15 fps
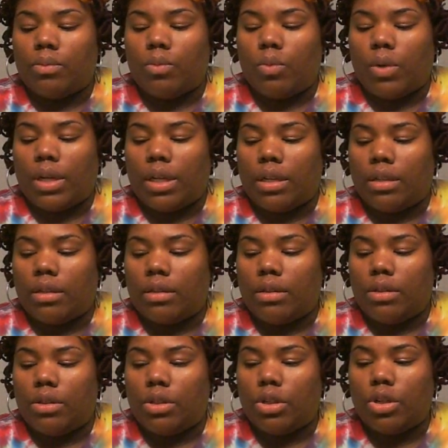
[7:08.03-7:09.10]

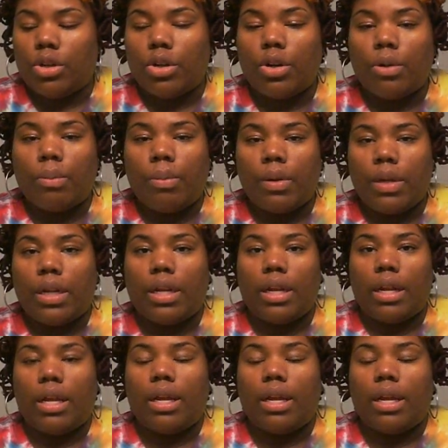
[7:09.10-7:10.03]
when the girl put it